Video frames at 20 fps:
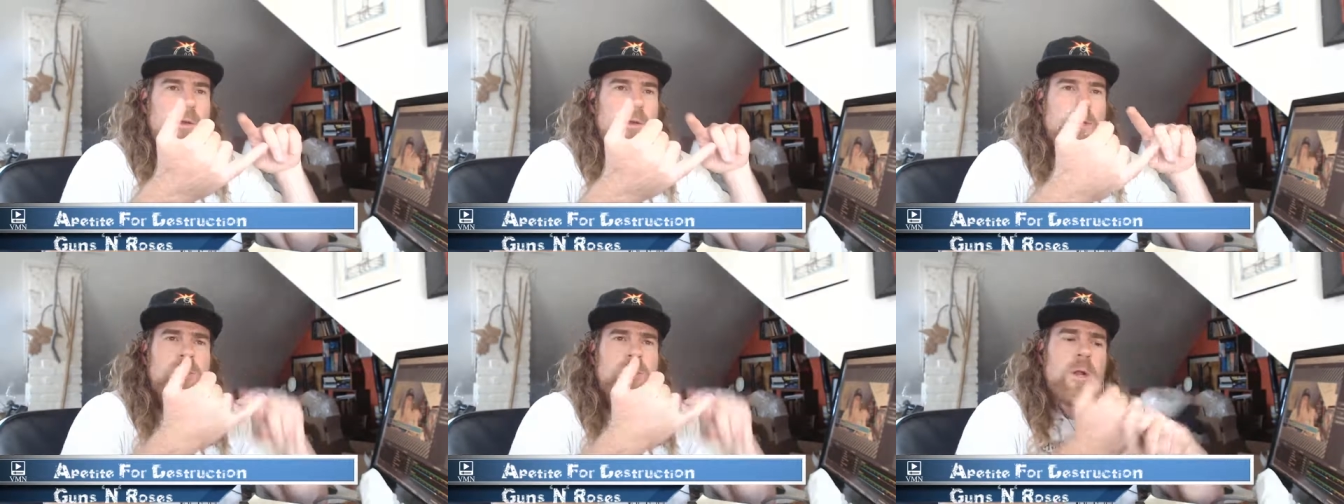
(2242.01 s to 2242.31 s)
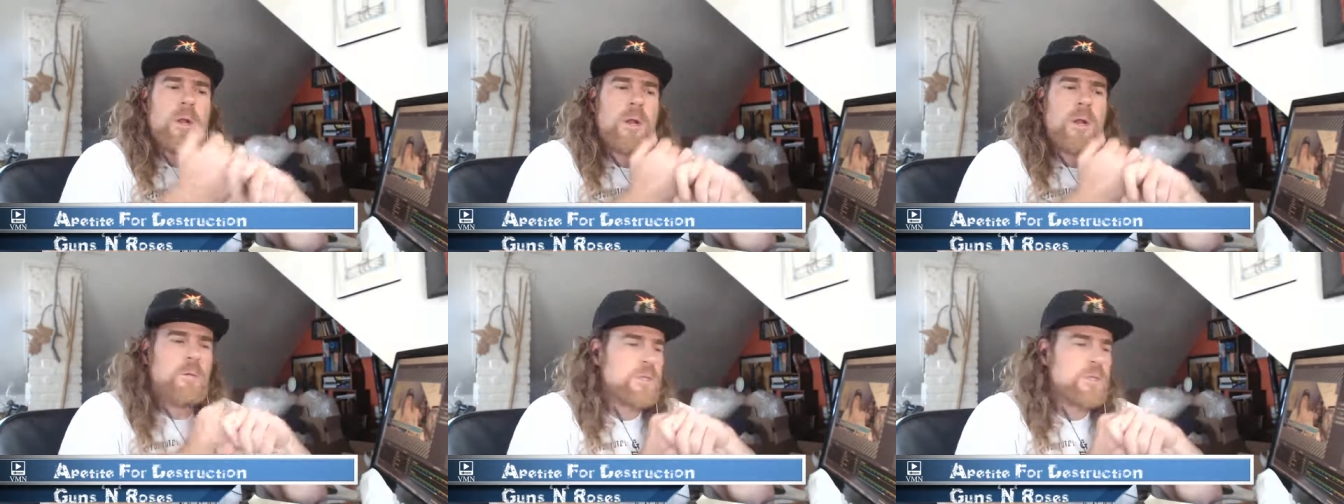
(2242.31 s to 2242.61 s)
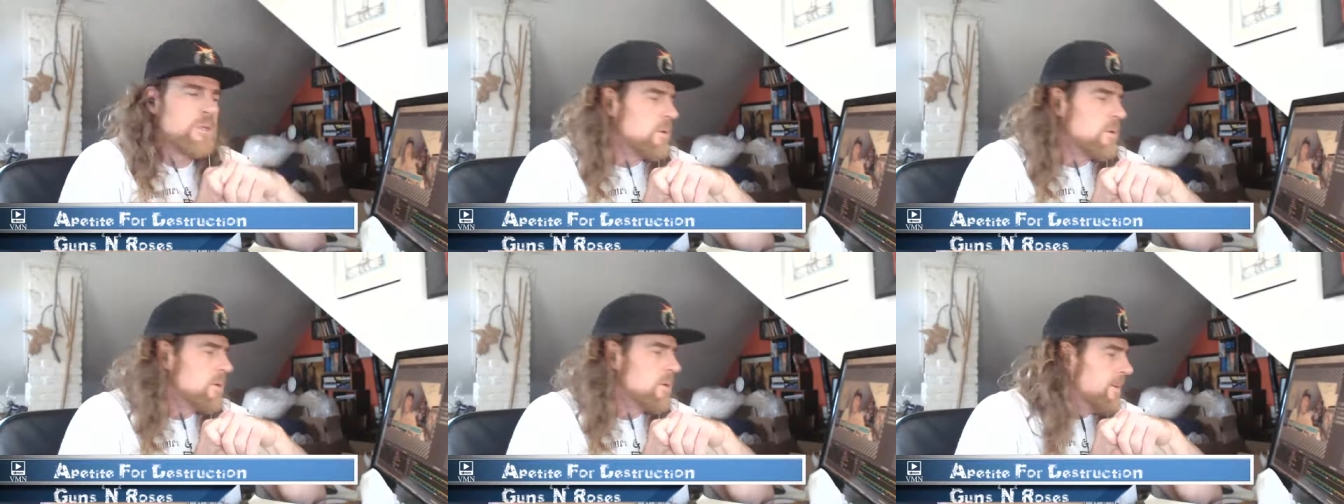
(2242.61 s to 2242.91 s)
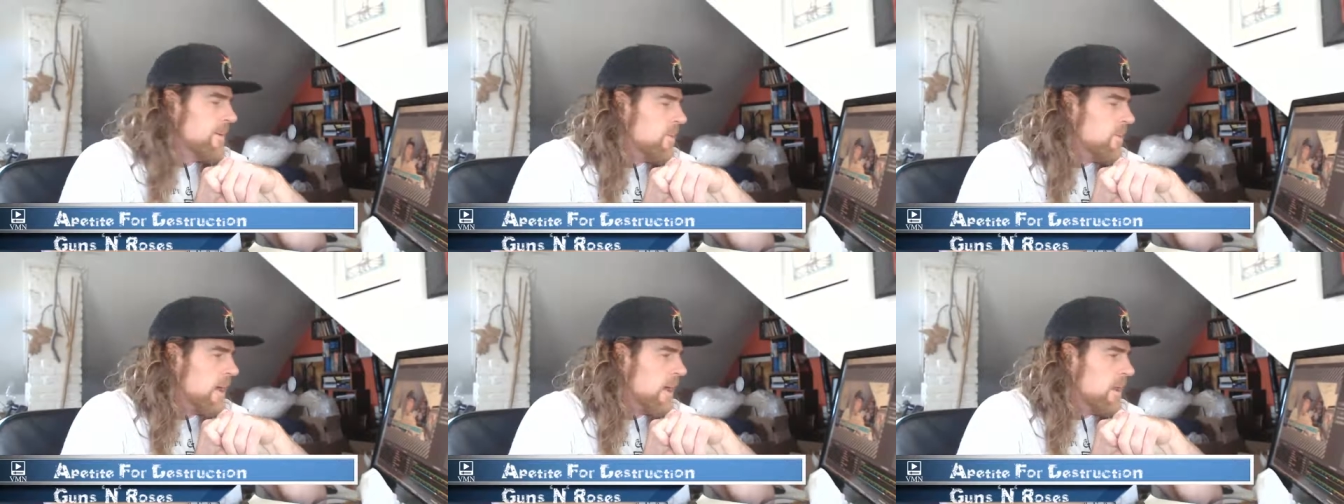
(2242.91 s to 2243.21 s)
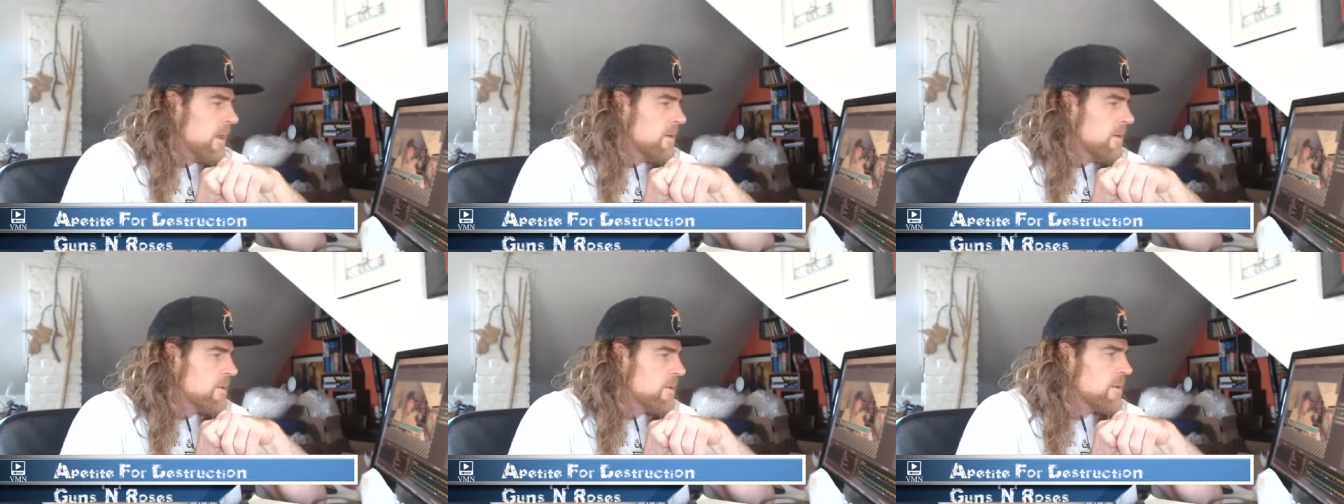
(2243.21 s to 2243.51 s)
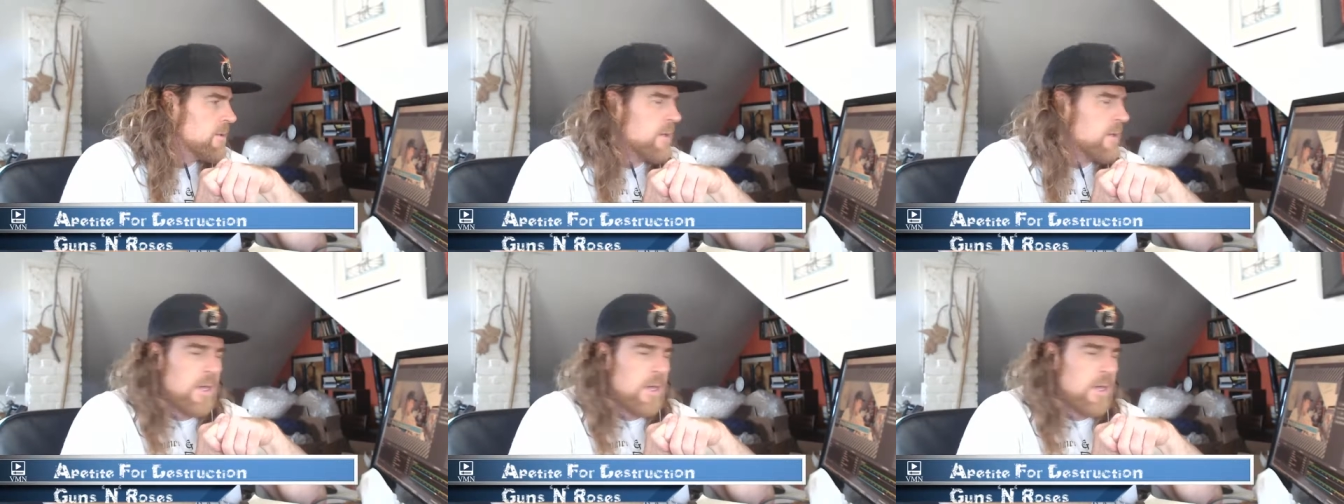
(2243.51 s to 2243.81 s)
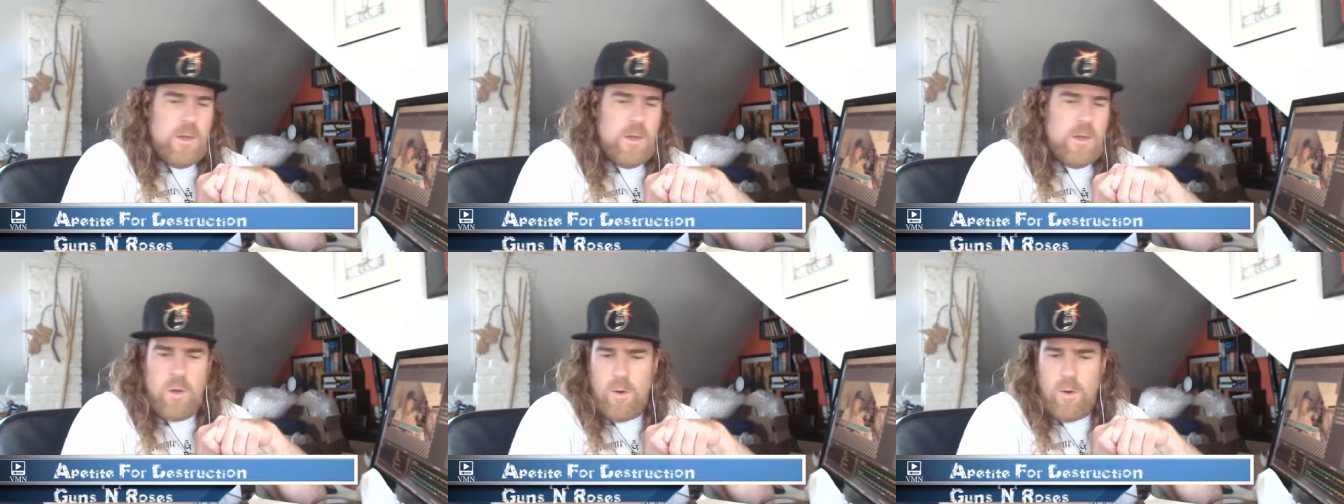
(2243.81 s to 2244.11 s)
I started with Stone Temple Pilots uh,
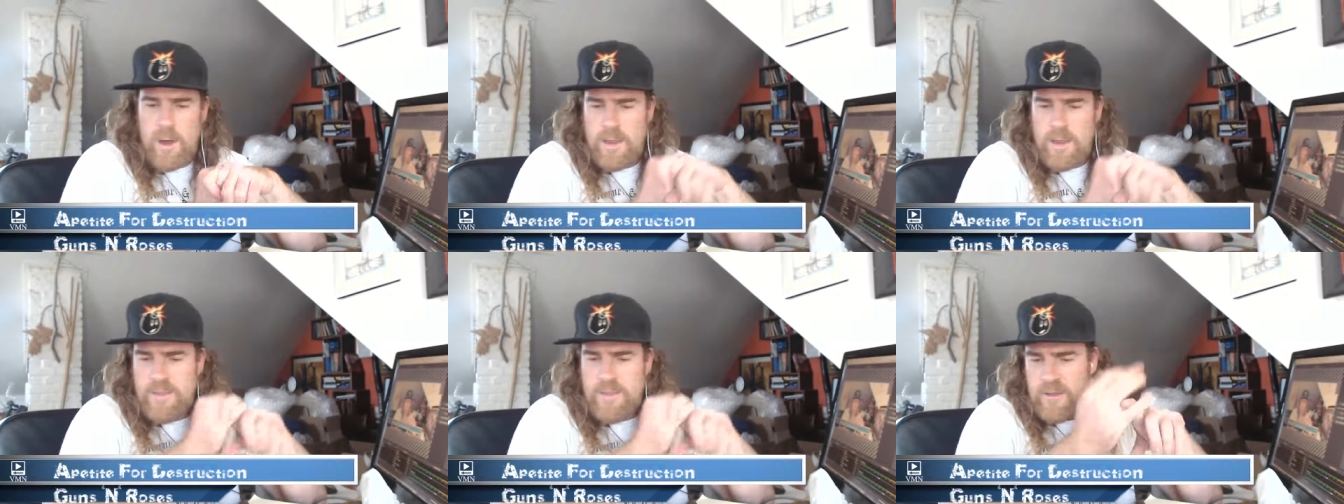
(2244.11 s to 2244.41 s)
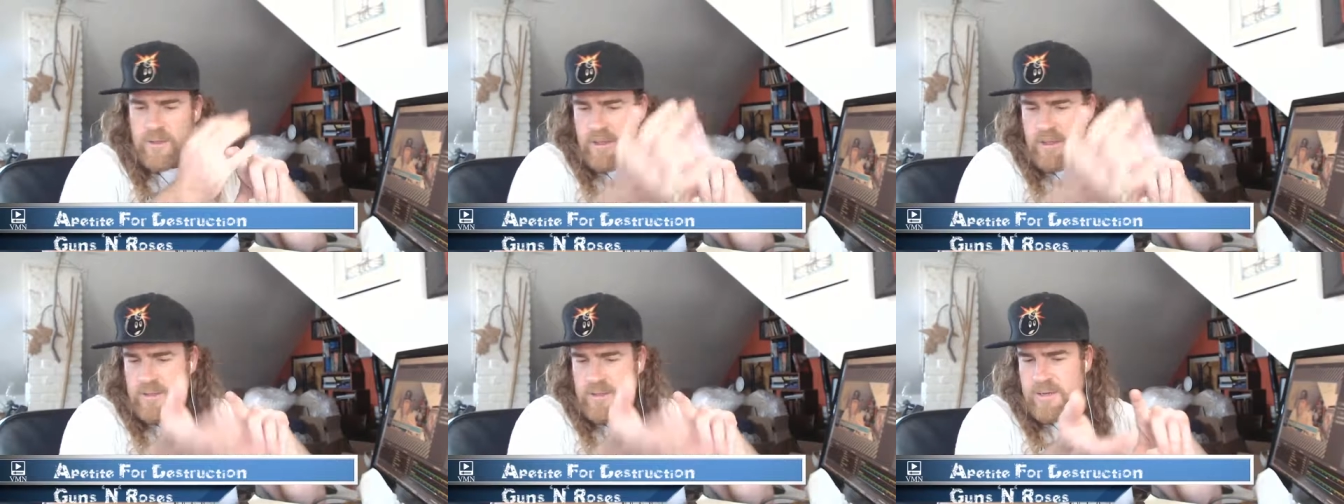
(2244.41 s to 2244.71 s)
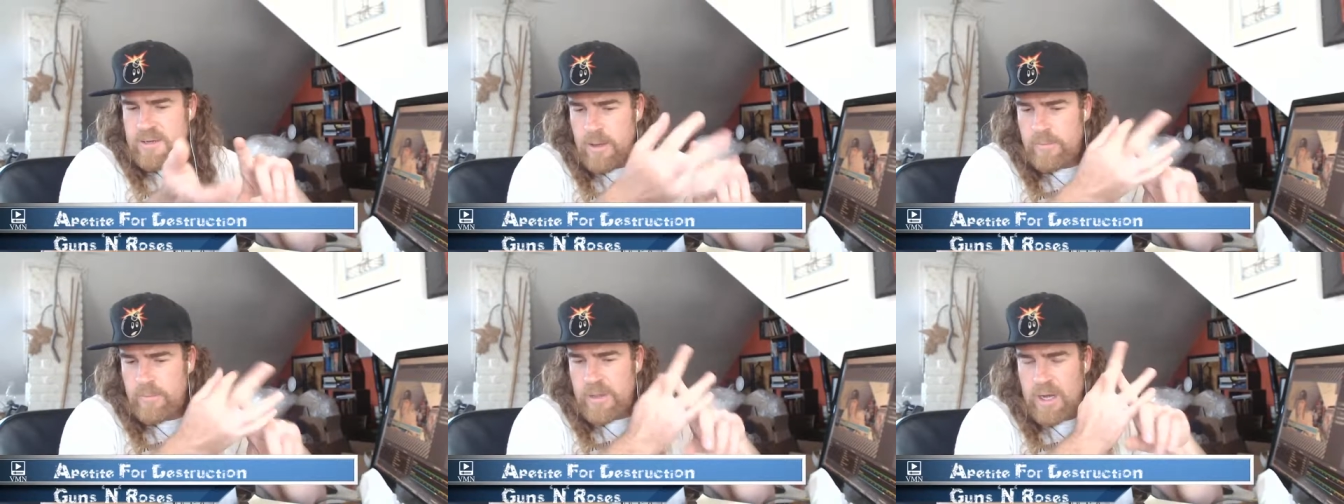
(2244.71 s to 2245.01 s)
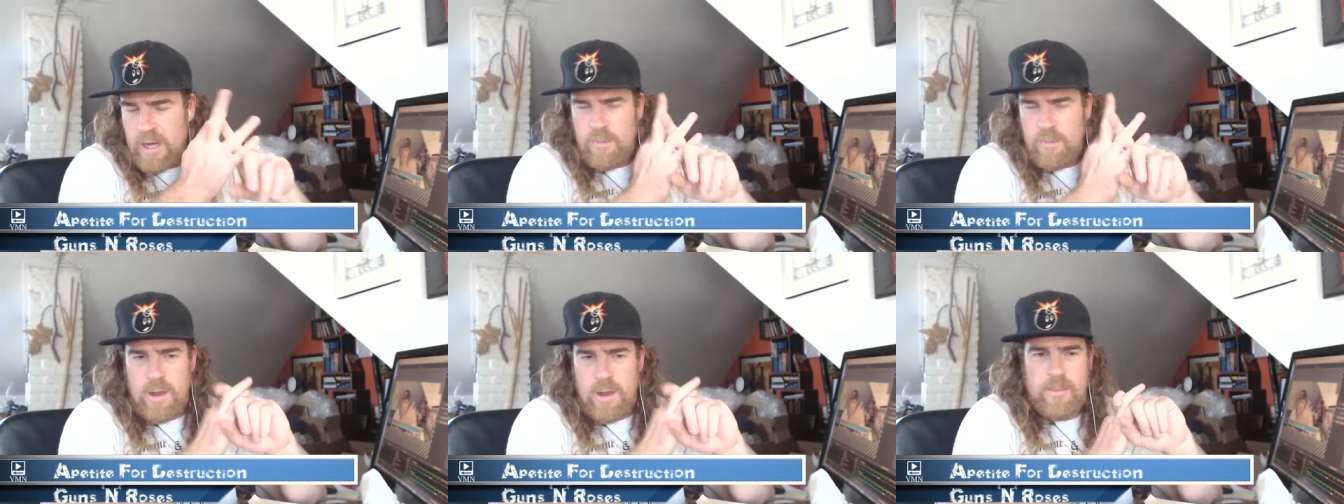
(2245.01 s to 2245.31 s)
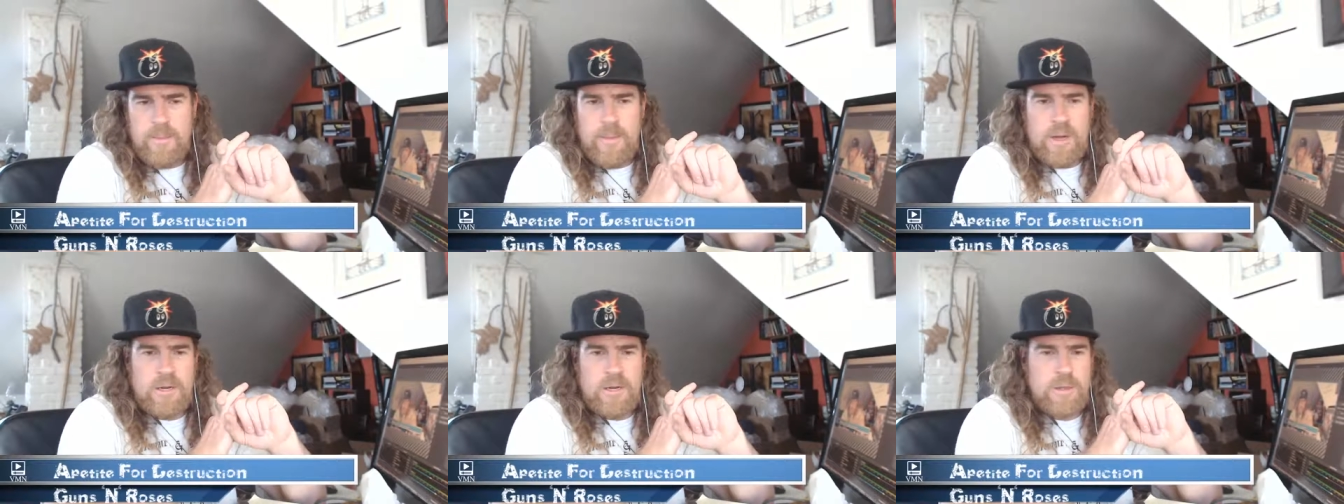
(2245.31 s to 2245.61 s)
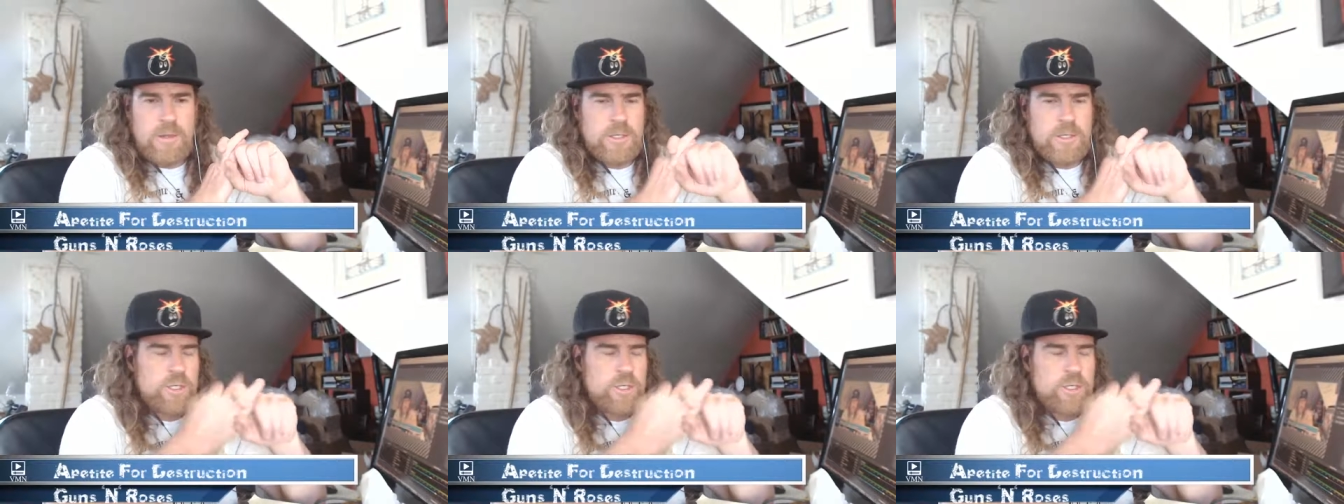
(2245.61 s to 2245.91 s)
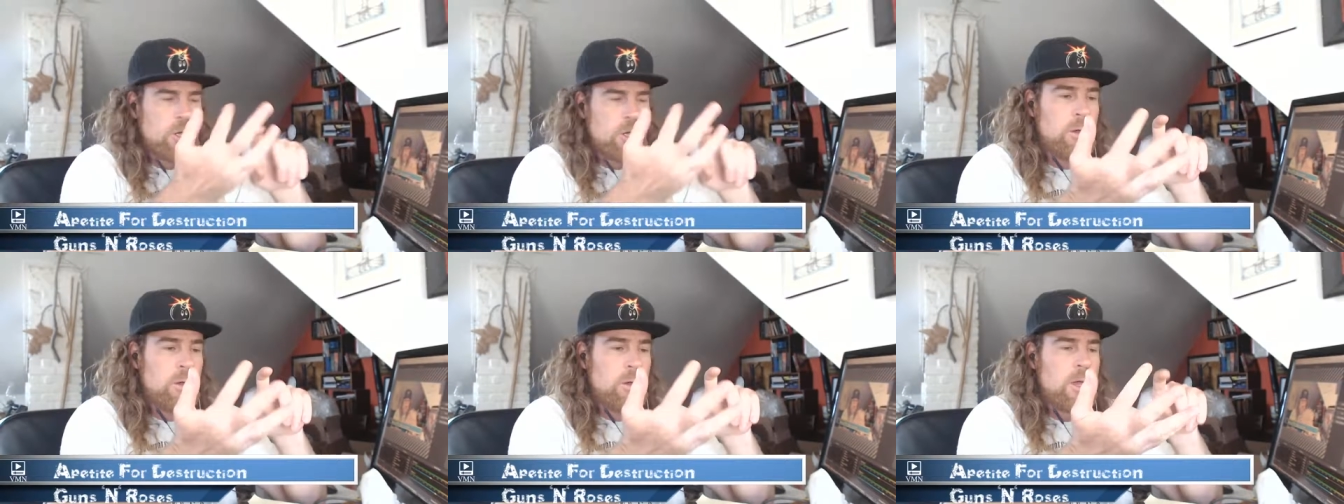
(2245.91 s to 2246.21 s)
Core. I think that's an album that I recommended on the
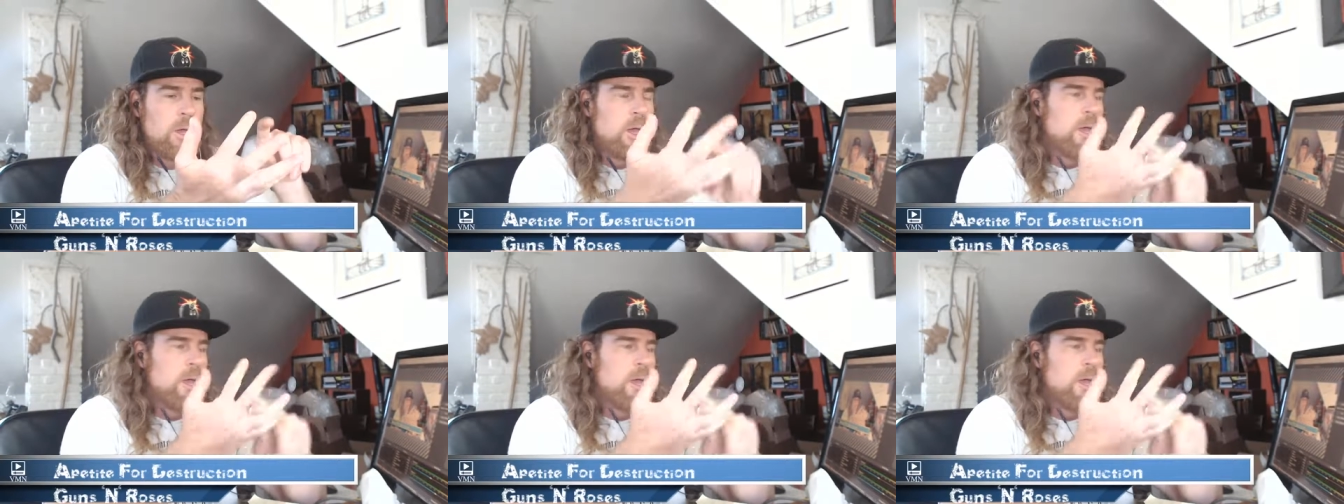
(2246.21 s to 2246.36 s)
show.